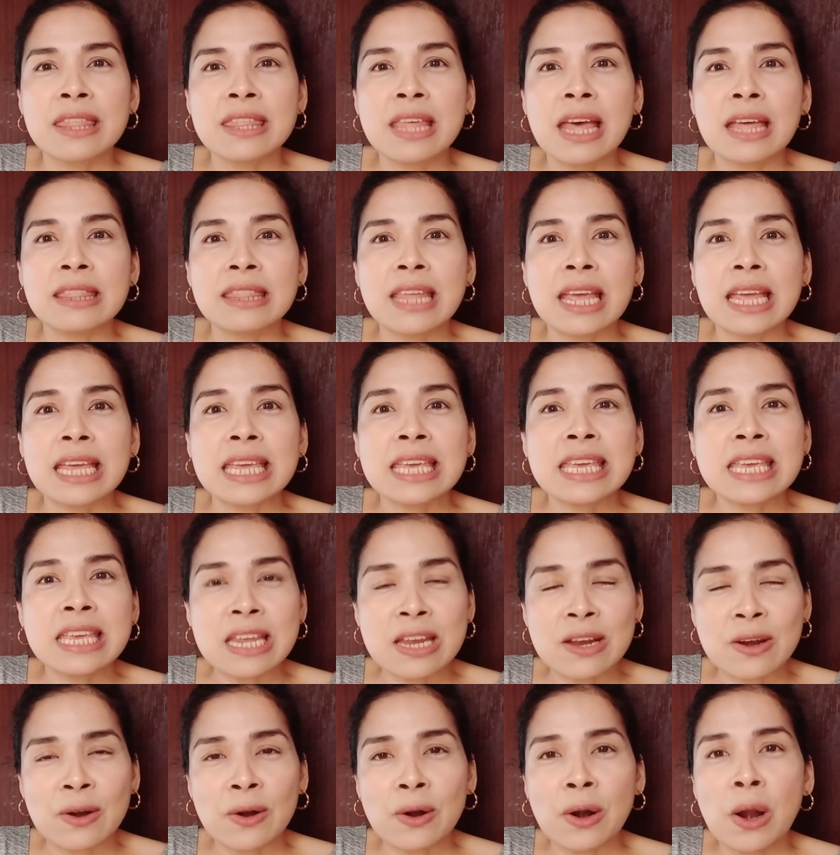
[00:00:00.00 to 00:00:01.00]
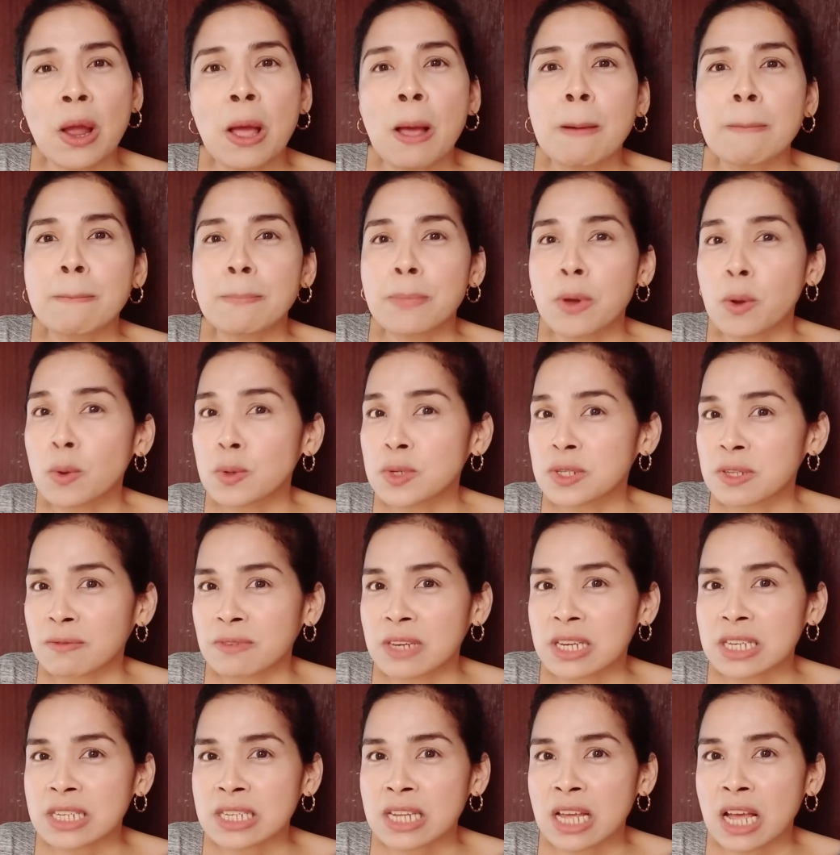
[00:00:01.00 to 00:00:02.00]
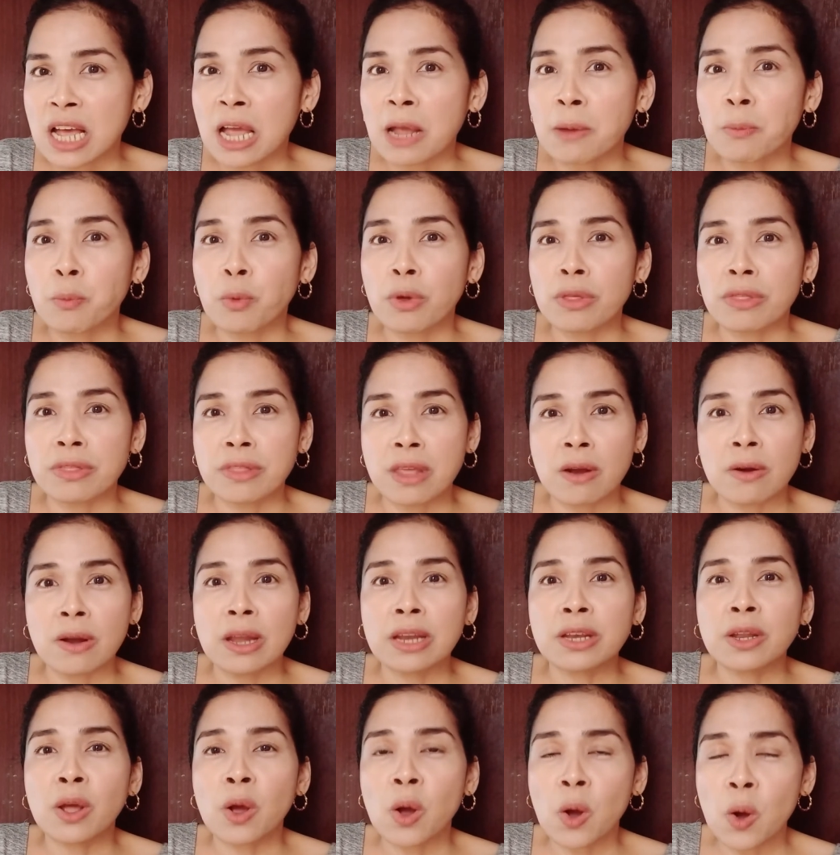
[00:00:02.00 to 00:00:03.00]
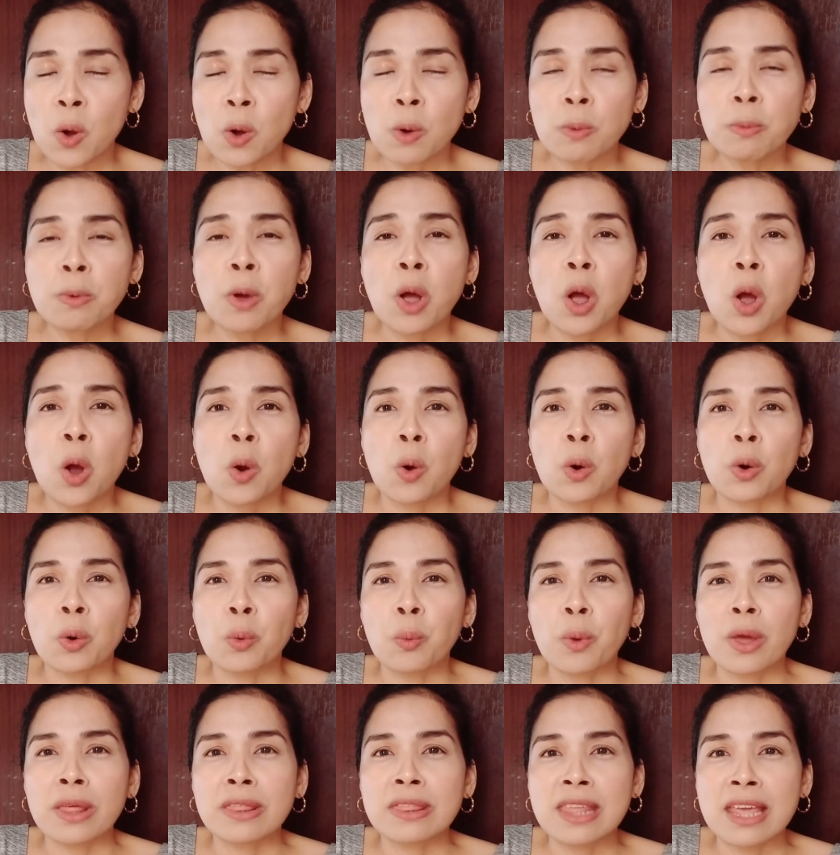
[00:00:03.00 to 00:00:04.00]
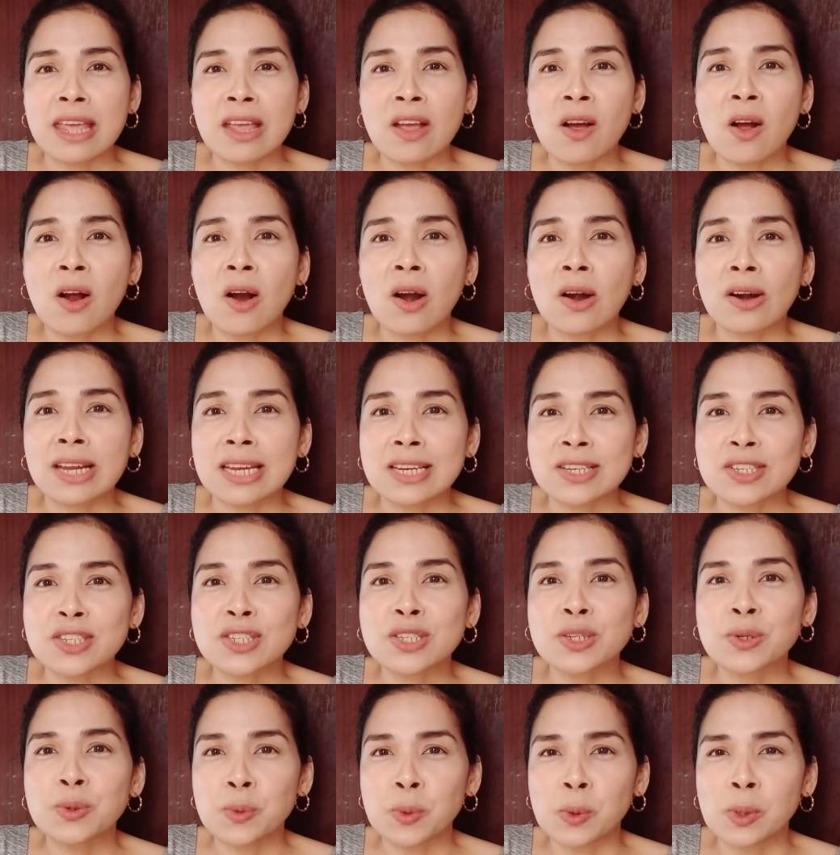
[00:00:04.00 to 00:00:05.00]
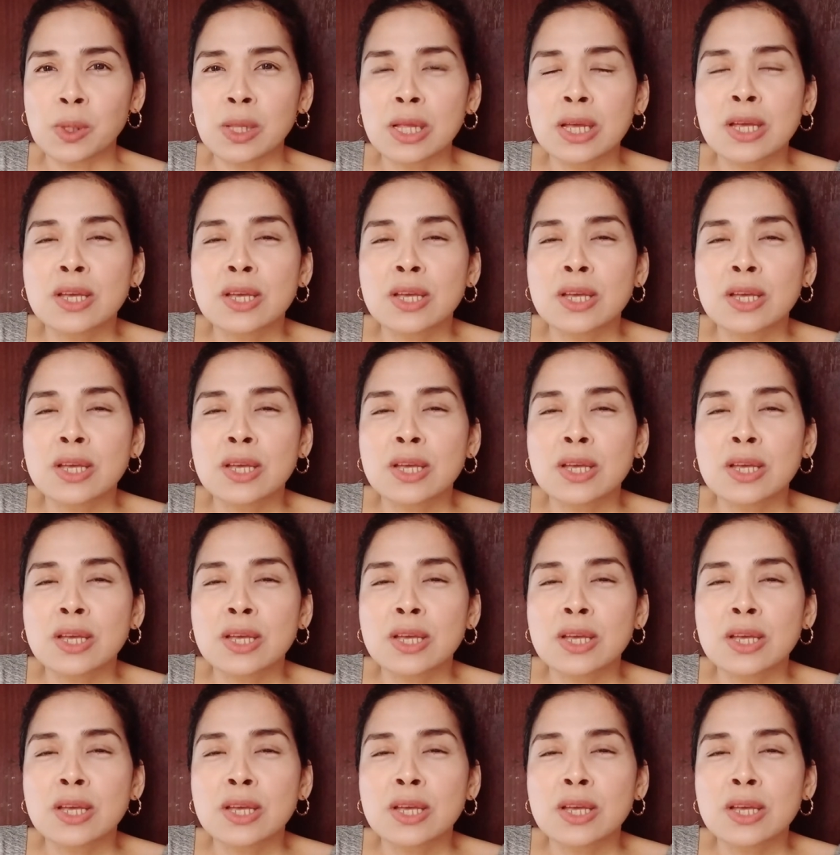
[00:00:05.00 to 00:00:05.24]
that they hear most of the time when they're at home or when they are in school.